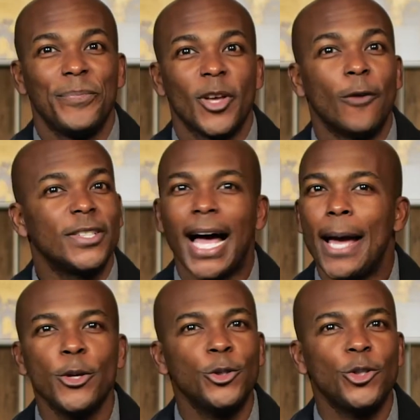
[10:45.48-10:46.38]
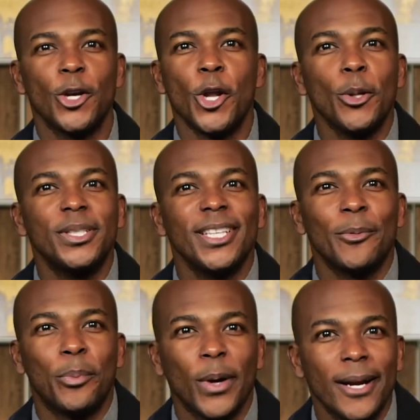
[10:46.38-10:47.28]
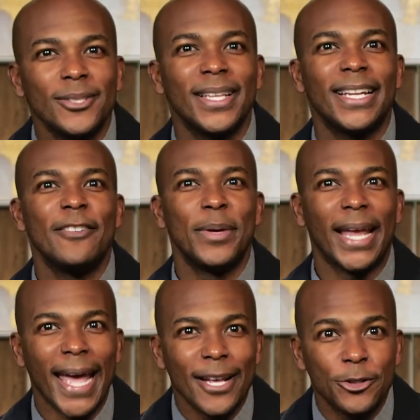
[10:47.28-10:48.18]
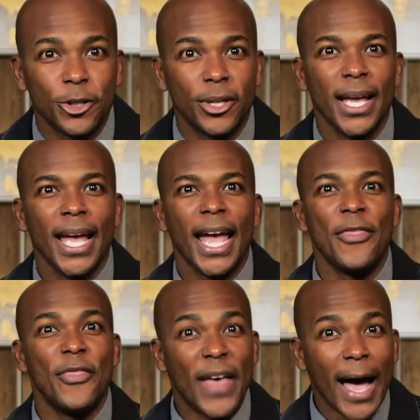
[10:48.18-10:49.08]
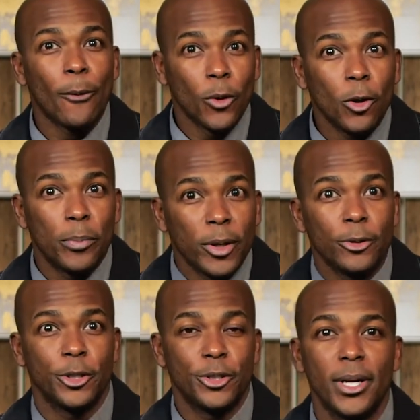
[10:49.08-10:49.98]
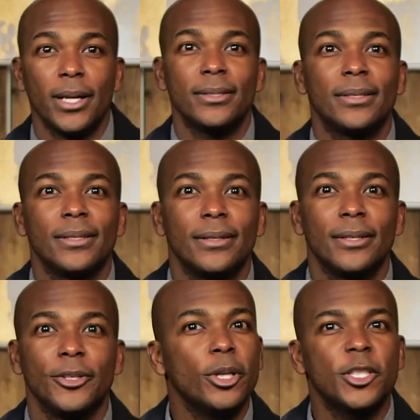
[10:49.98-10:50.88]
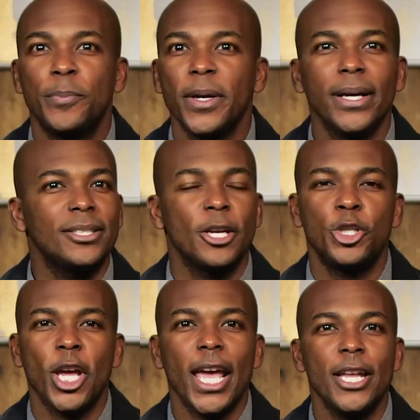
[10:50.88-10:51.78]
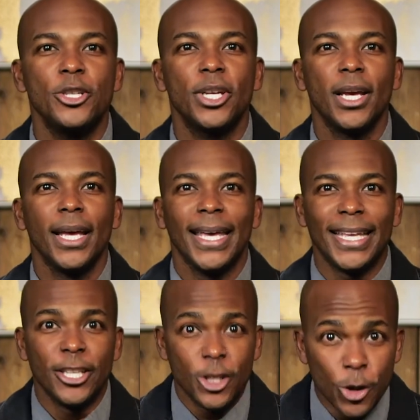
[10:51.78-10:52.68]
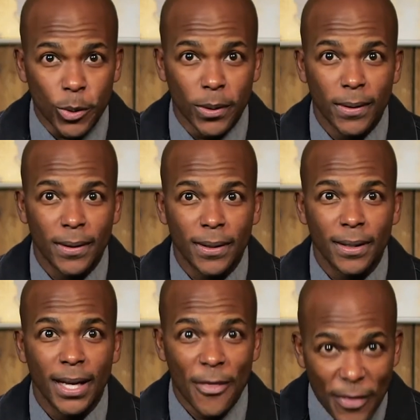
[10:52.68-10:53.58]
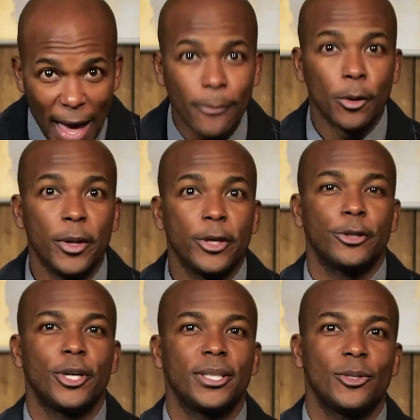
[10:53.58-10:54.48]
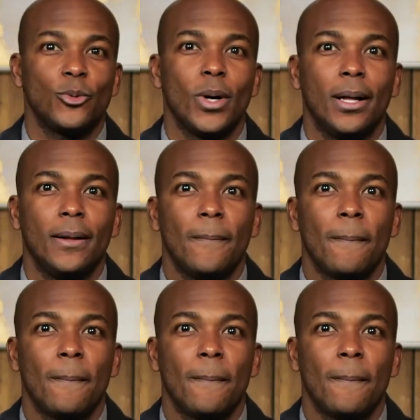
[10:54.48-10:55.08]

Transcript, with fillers: Over time, you'll start noticing the prayers that have been answered, and that will build your trust. You'll experience a change in you, and that will build your trust as well.